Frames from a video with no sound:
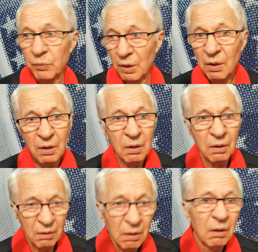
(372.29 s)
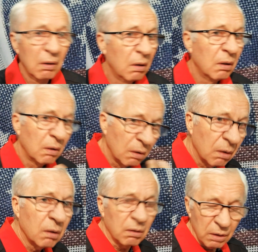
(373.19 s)
Last year, 2015's
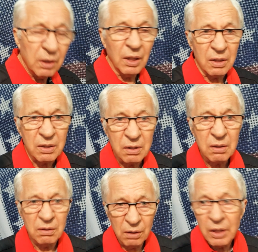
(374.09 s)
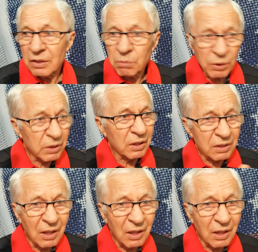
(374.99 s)
number one ranked men's foil fencer.